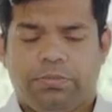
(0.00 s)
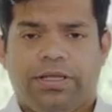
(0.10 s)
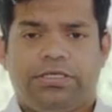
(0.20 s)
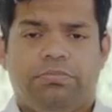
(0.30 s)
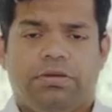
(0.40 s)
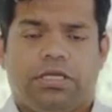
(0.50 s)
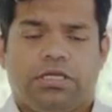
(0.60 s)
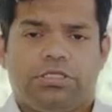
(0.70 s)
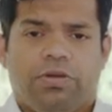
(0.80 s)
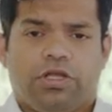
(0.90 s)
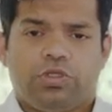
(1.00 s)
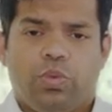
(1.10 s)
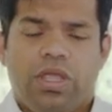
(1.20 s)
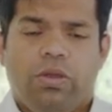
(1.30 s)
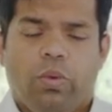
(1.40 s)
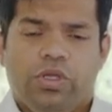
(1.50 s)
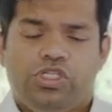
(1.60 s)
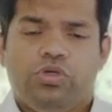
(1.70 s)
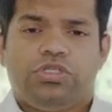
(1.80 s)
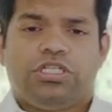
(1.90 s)
but because because we we
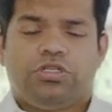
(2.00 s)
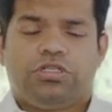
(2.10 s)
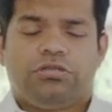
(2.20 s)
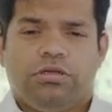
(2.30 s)
choose it to